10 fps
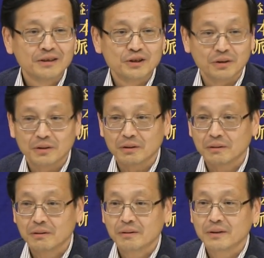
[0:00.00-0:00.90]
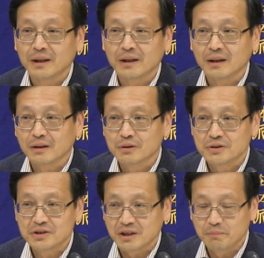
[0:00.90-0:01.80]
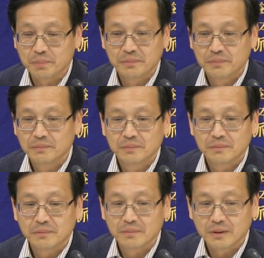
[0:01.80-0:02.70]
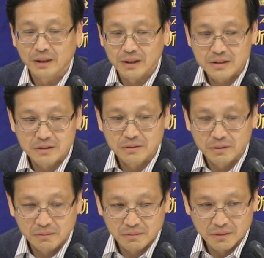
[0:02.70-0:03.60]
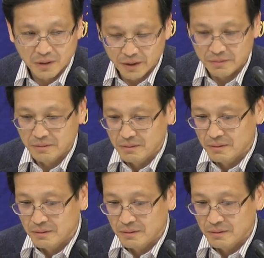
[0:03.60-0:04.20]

So the cruise ship is not